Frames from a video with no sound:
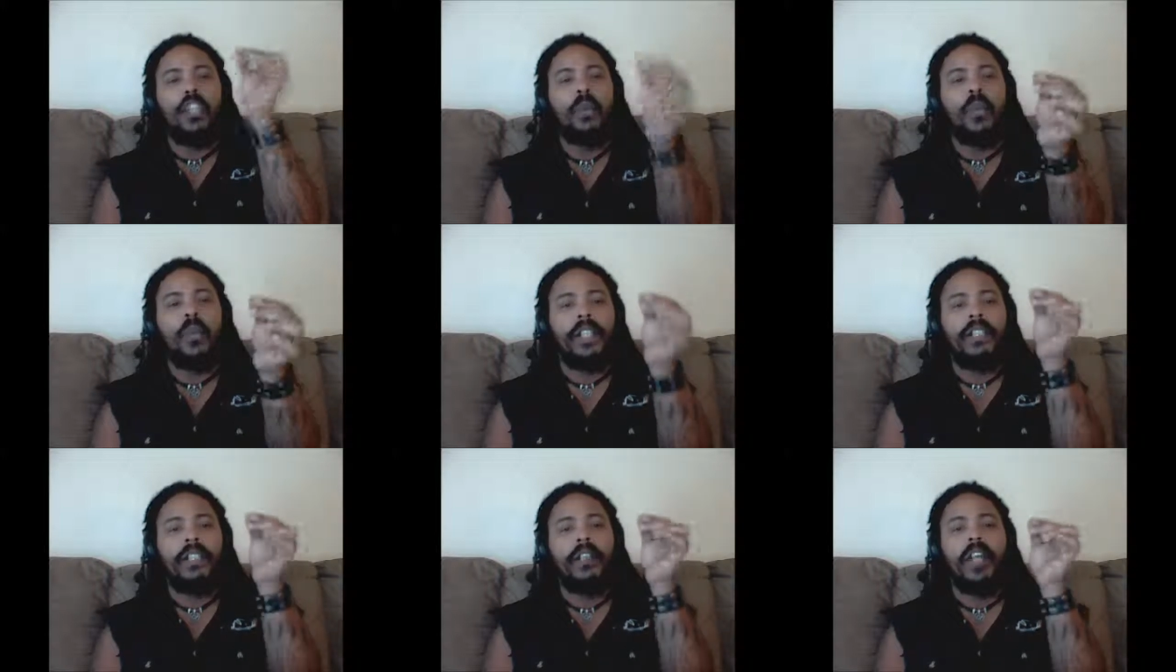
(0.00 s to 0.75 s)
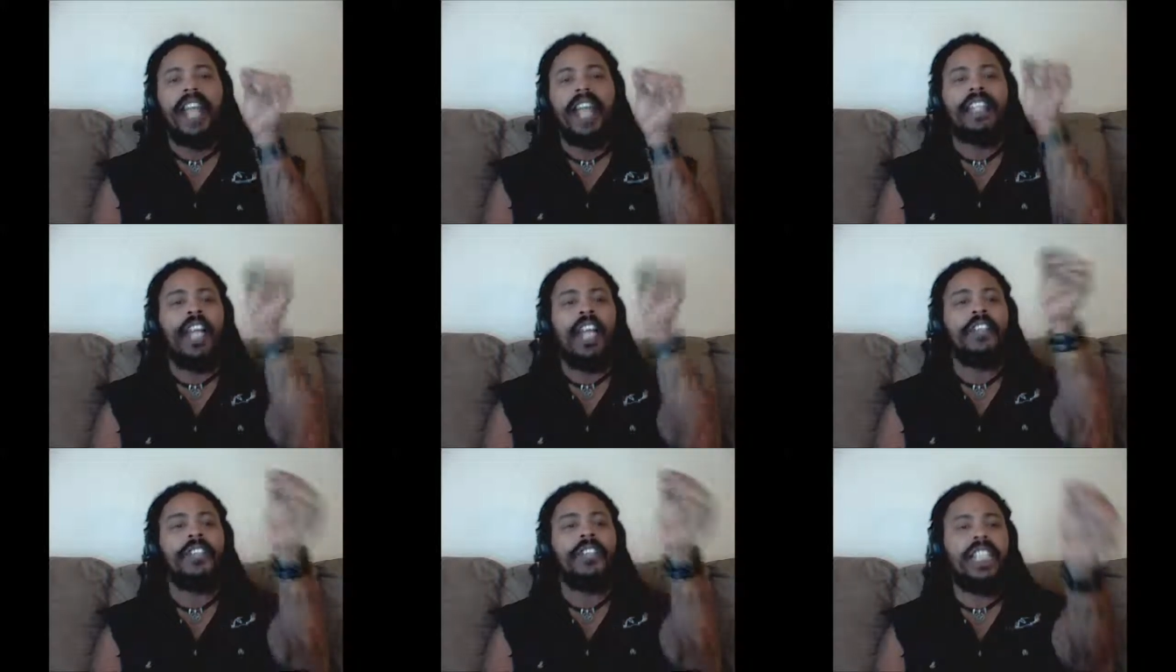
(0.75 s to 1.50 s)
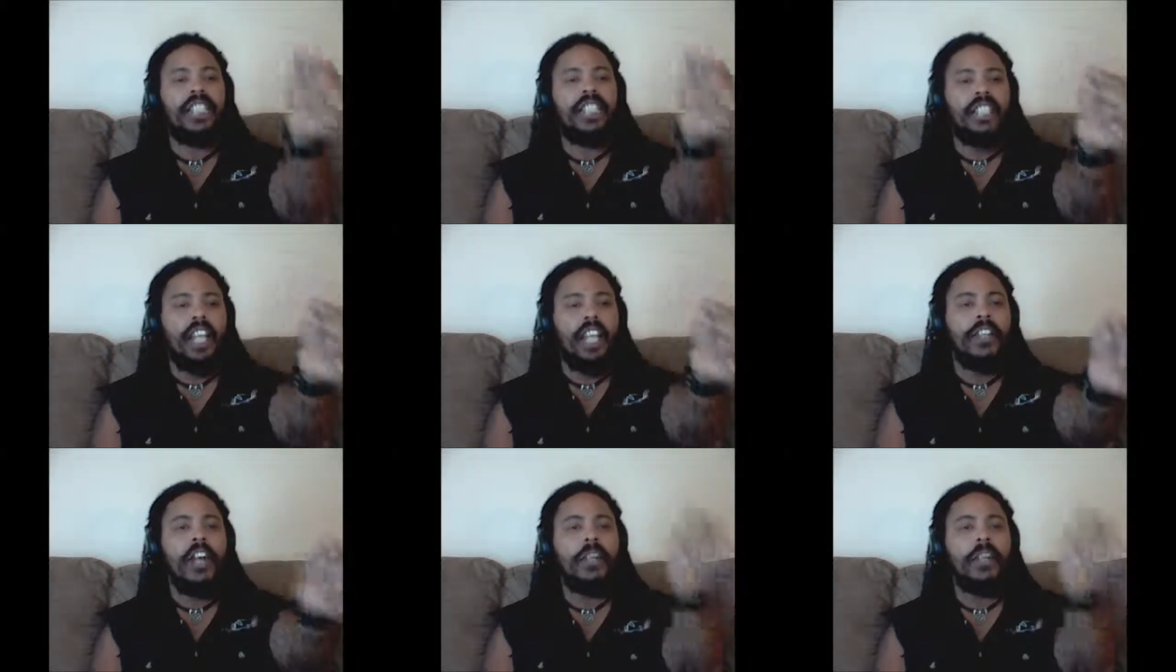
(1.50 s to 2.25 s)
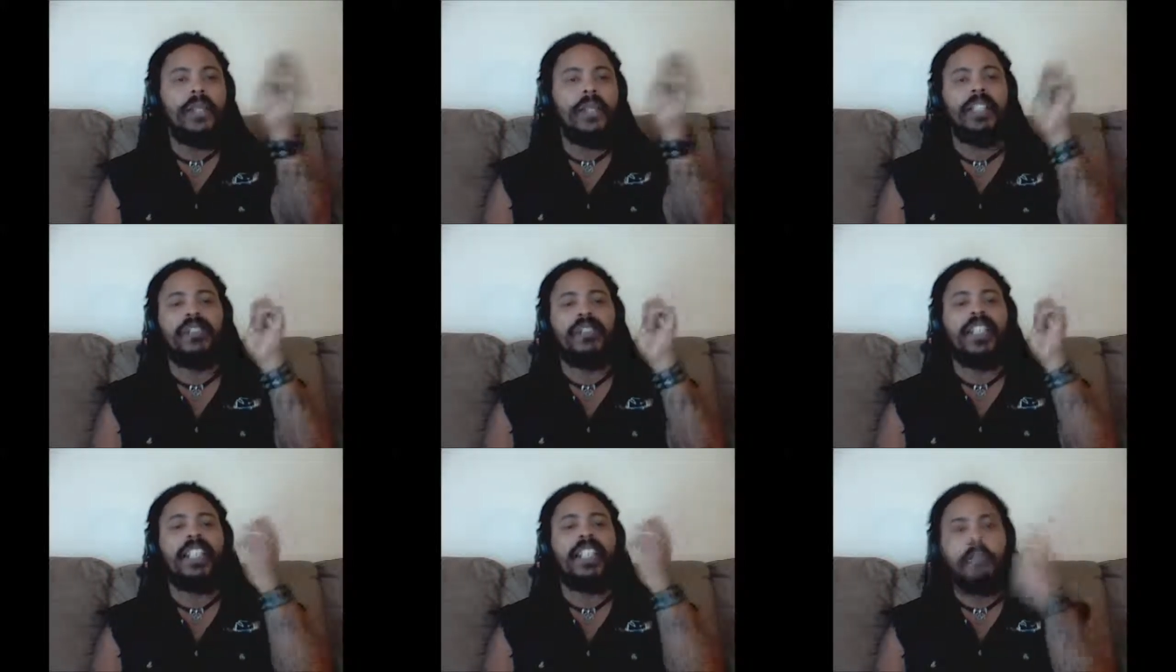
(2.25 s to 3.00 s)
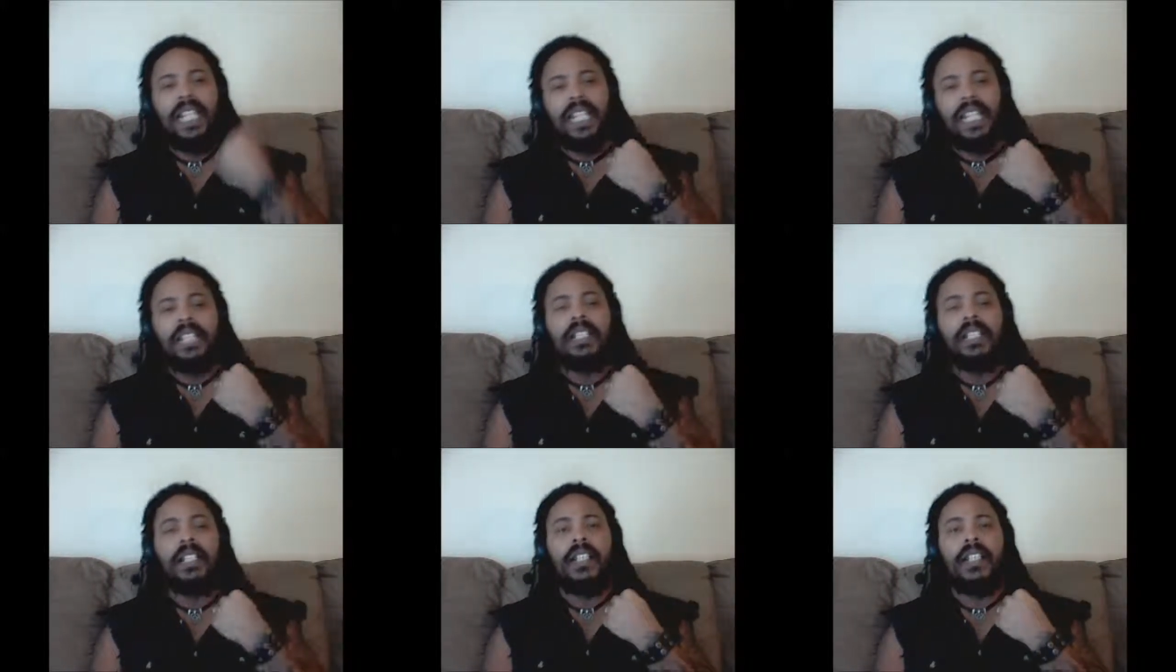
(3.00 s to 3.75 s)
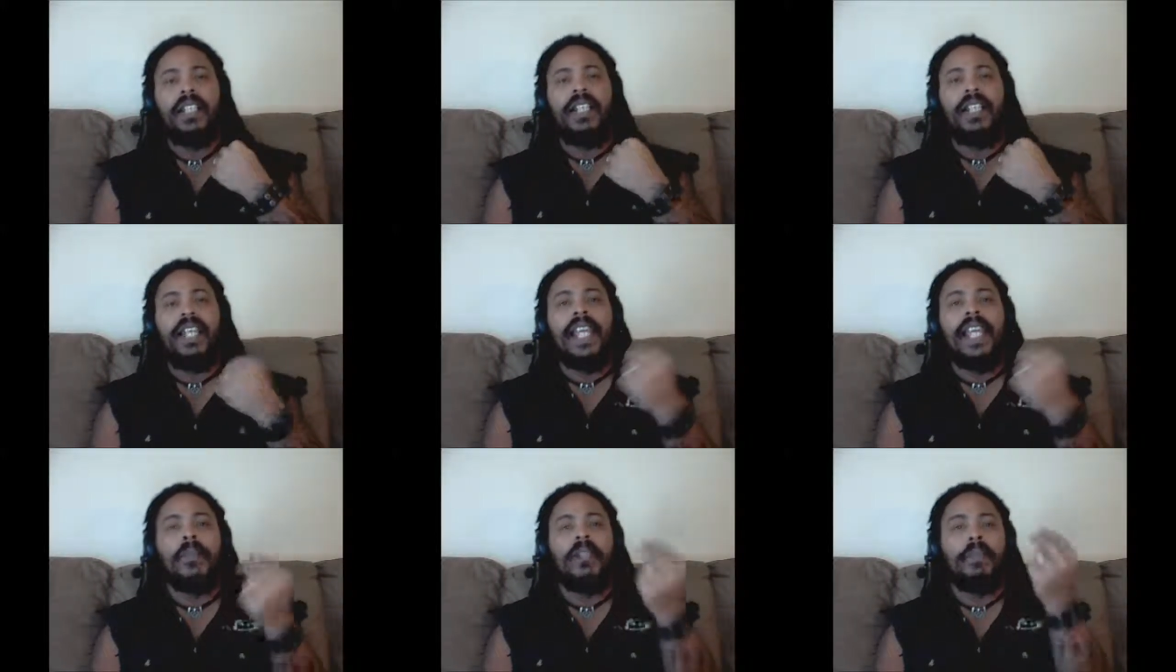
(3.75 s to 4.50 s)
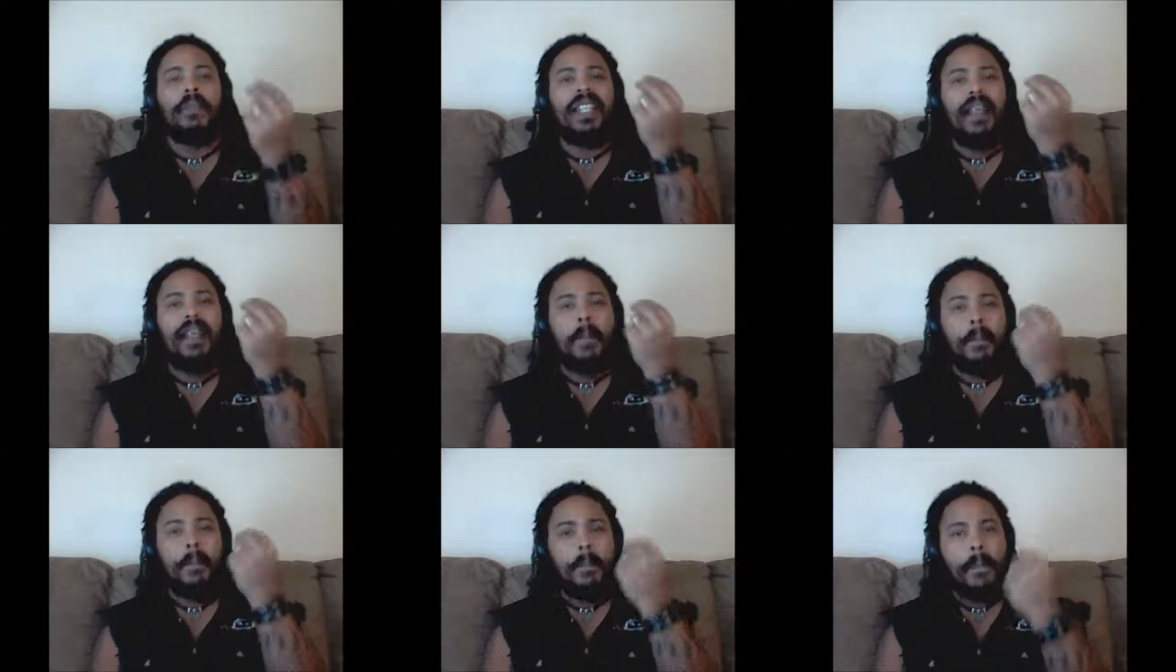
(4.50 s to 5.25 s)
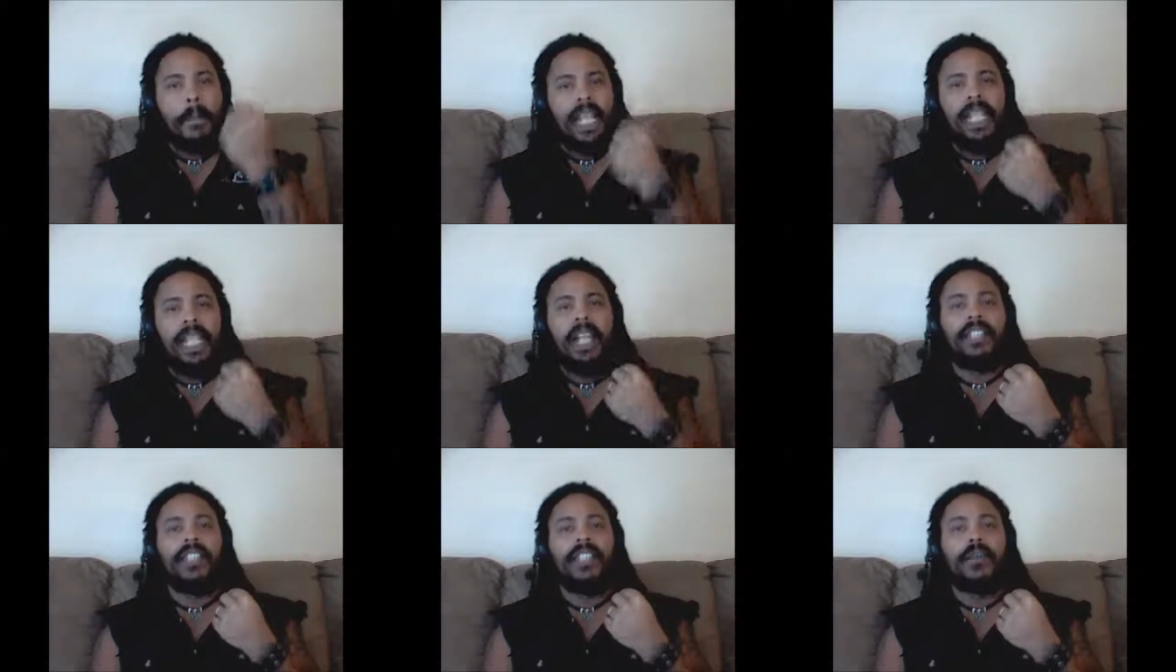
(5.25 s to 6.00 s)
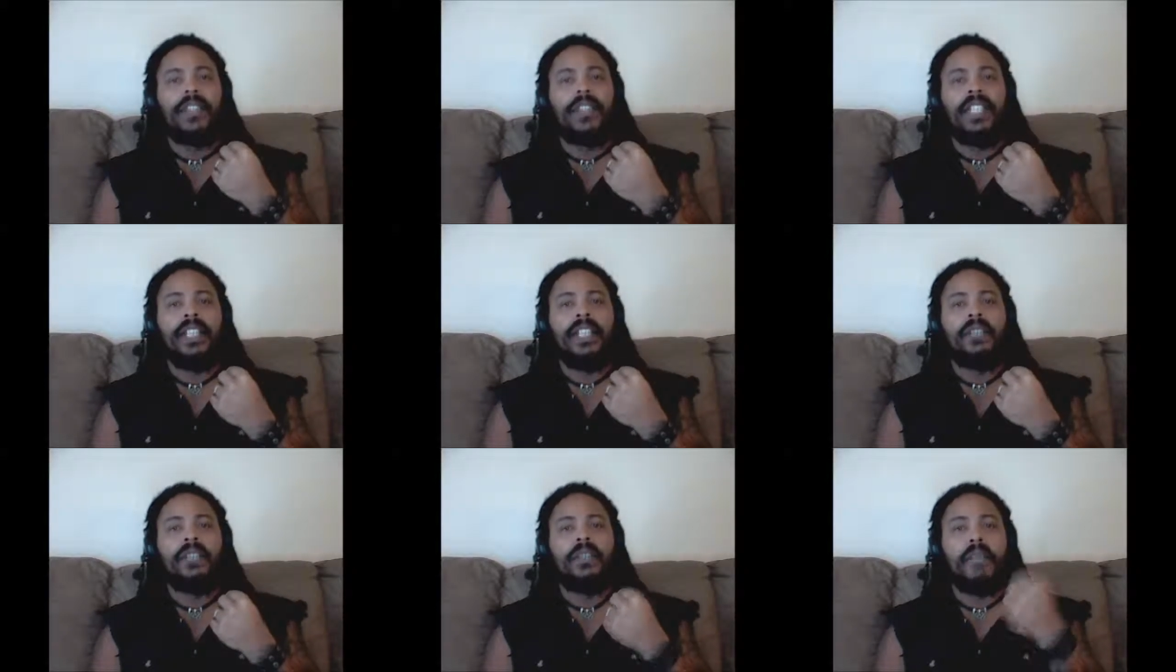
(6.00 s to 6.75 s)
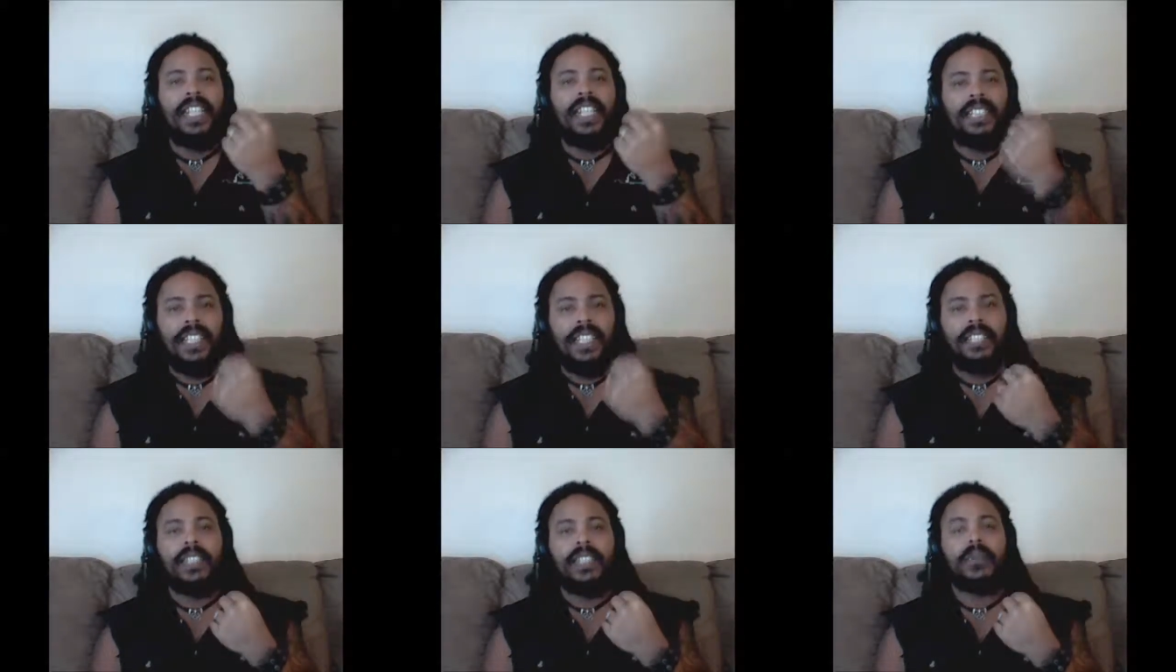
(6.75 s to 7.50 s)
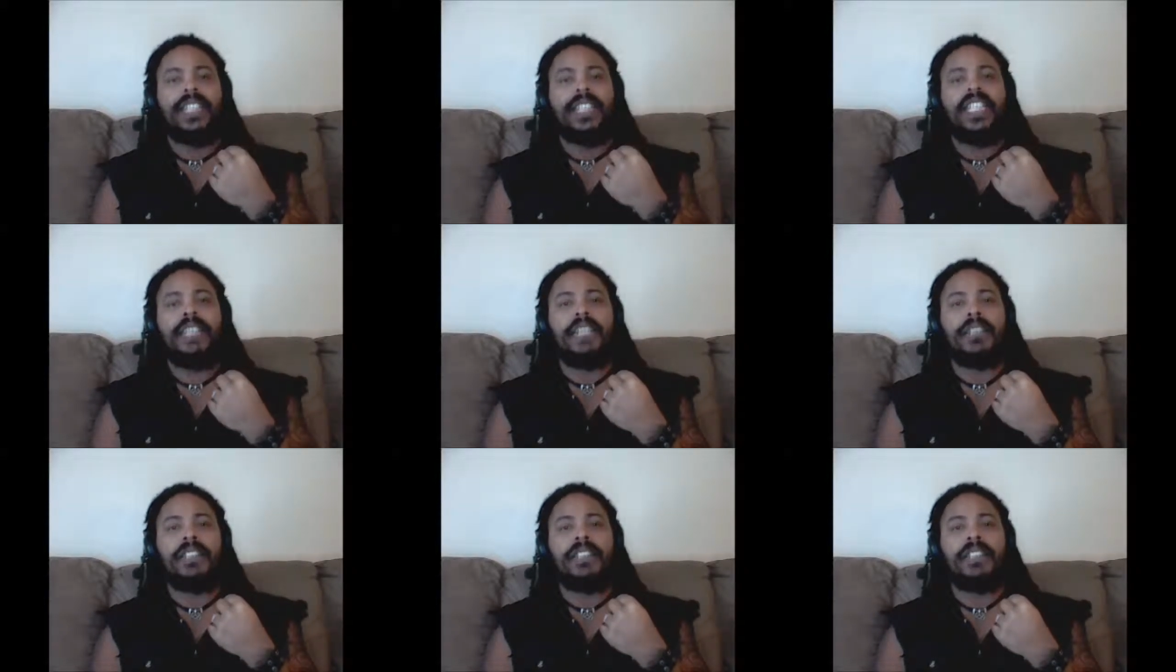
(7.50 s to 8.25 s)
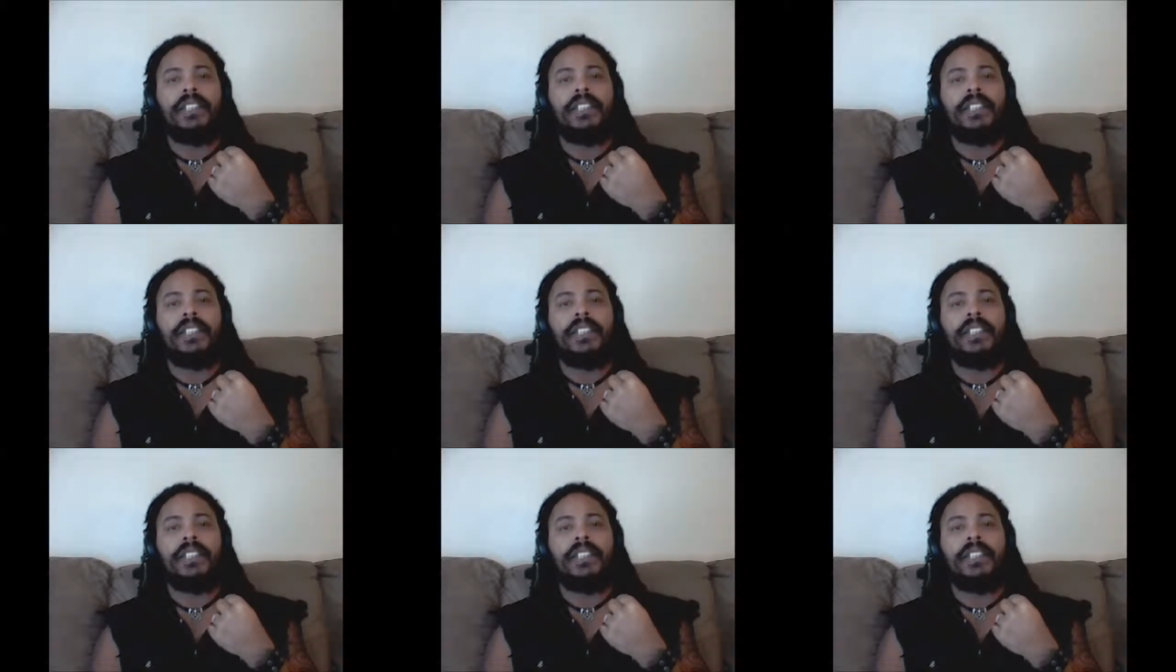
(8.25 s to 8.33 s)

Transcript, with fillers: won, or had the other army defeated me, it would be my gods that were the devil, my saints that were the demons.